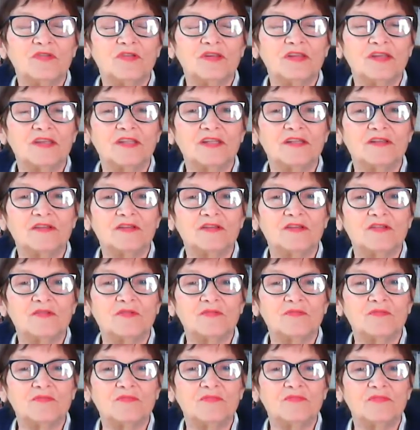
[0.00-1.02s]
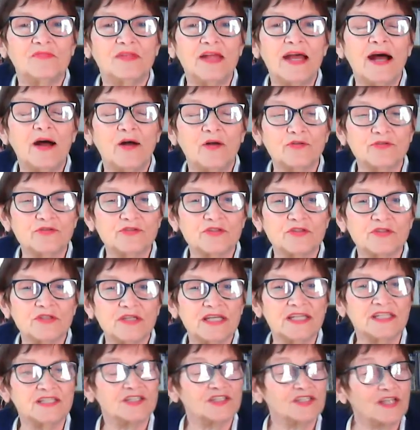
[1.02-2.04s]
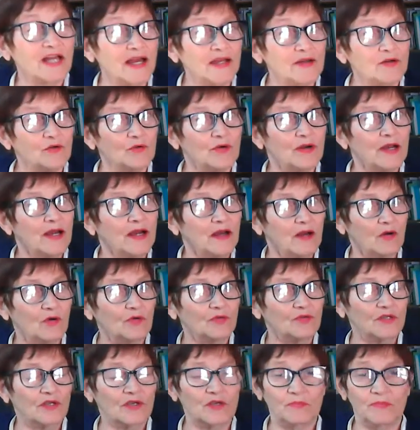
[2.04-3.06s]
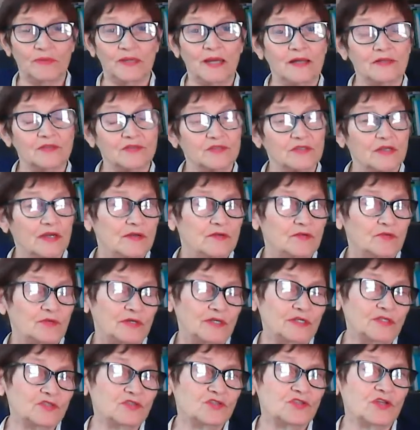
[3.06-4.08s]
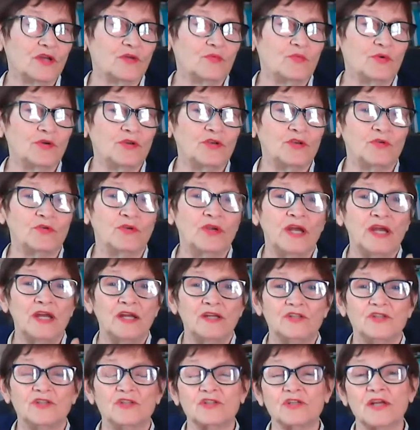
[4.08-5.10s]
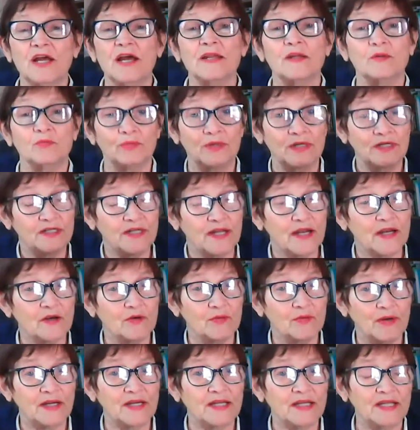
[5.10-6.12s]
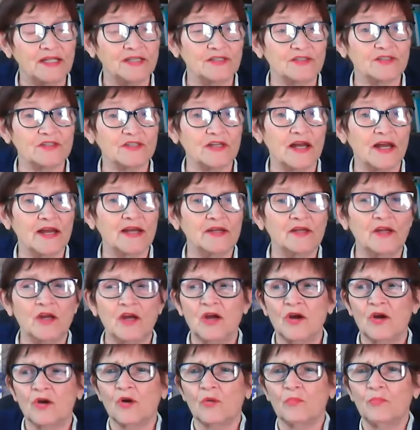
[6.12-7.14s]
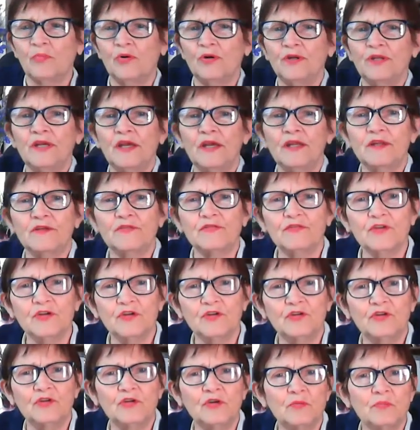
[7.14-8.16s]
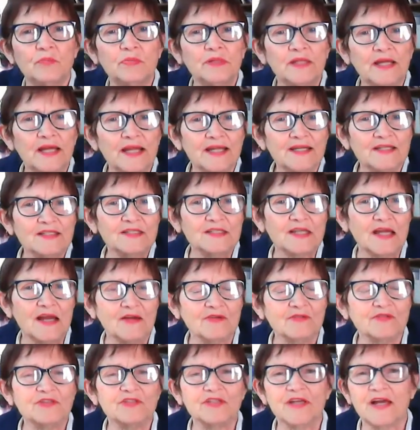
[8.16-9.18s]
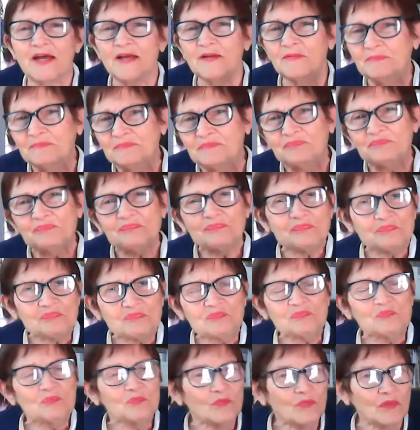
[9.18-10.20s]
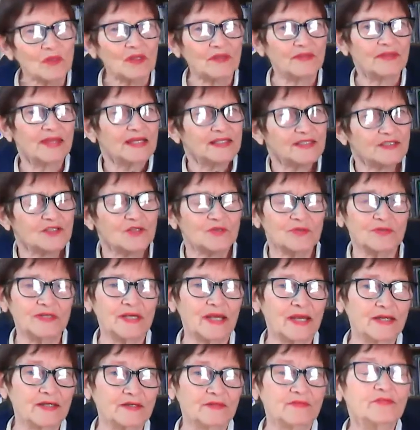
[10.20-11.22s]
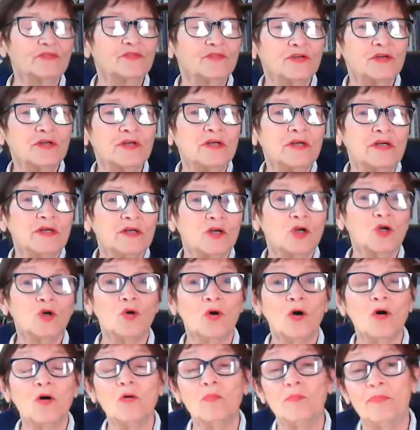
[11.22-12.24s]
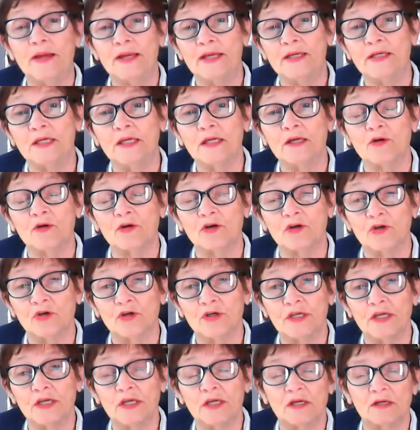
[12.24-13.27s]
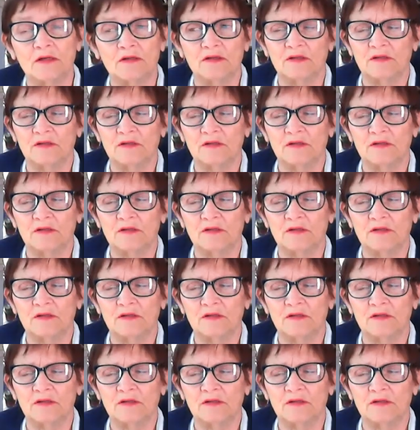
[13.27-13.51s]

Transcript: the house inside or out, it could be outside or inside where you're just kind of redecorating inside or putting in a few new plants outside. That's creative. Baking or cooking.